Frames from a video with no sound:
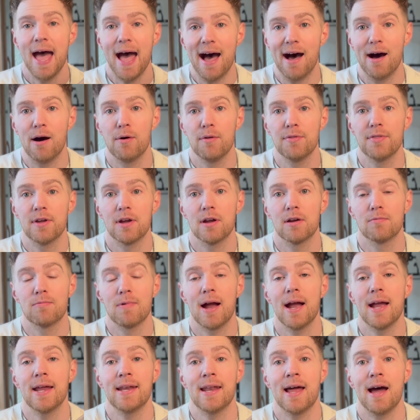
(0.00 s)
out there
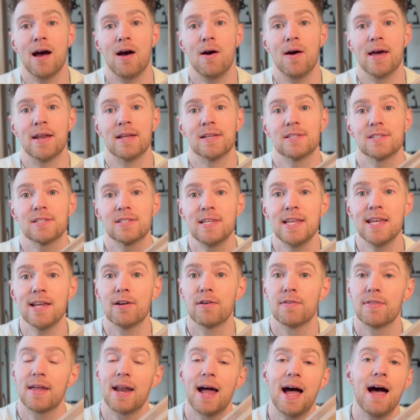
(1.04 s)
right now, and a
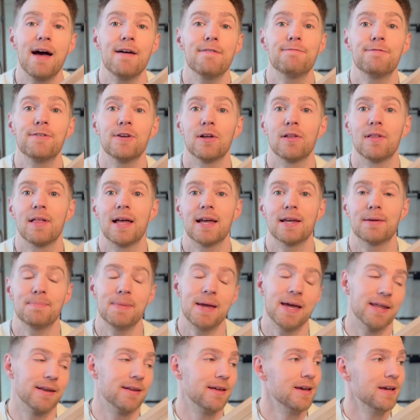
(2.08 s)
sneaker that I feel like,
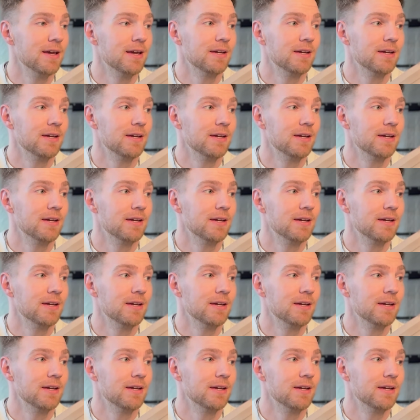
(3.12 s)
man,